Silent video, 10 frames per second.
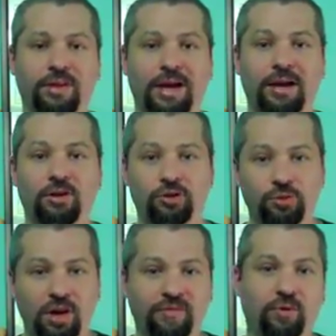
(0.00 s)
that
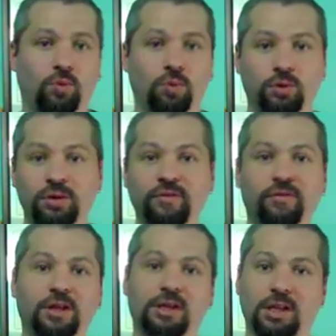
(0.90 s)
you have a
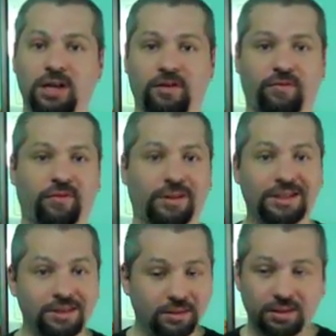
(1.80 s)
worry-free life.
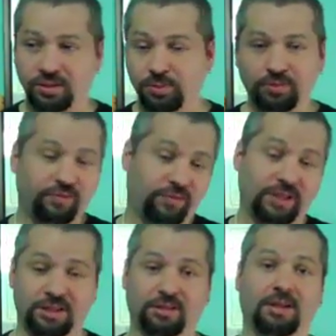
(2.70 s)
Let's
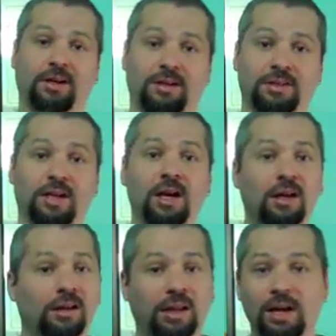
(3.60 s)
face it, guys.
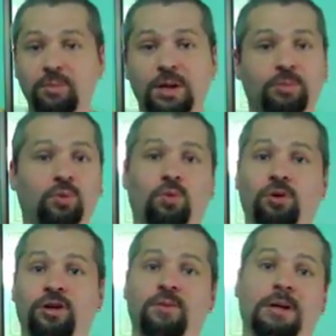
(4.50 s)
A lot of people
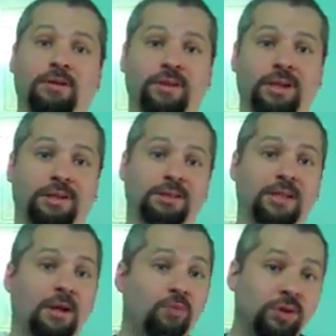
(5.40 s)
worry about
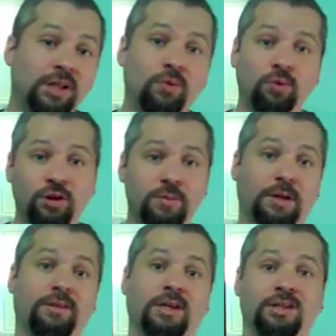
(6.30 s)
things. And when they worry
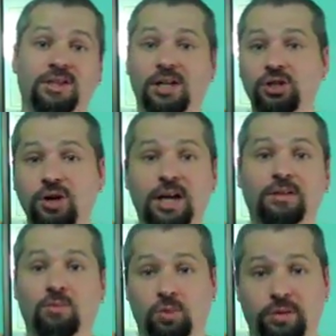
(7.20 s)
about things, they
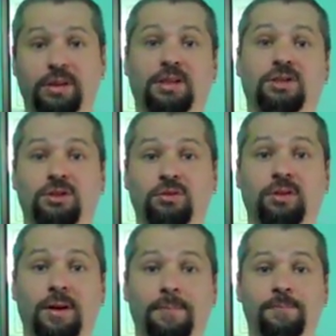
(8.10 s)
attract more things to
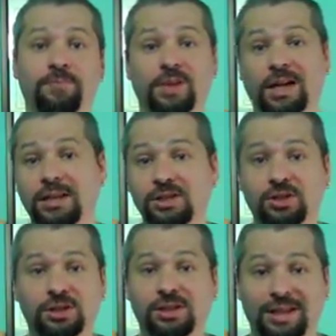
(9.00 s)
them. And
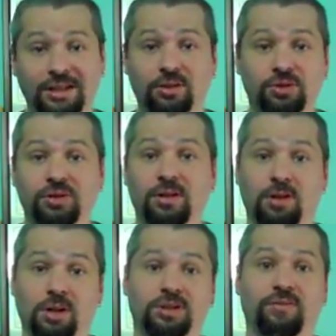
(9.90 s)
it's just that those are the
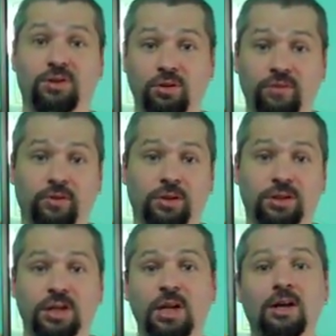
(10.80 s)
laws of the
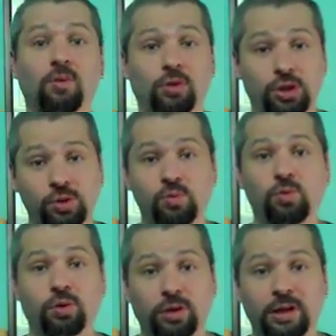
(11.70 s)
universe. When you
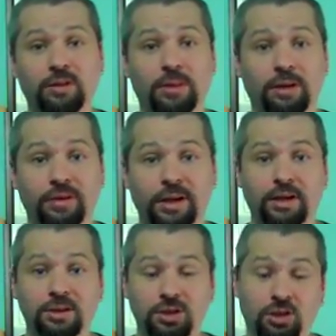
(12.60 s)
worry about
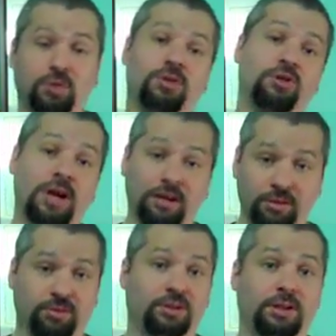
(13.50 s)
things, you attract
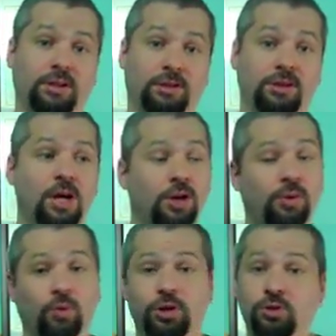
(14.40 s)
those things.
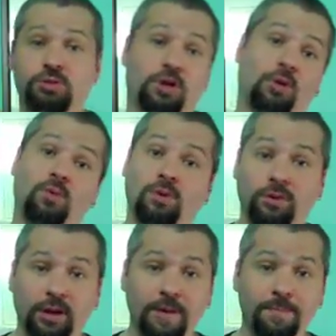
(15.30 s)
When you don't
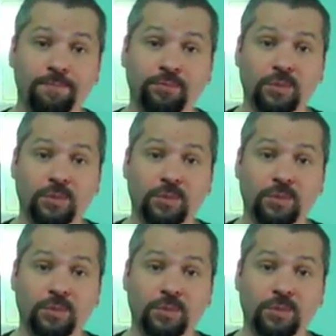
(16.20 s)
worry,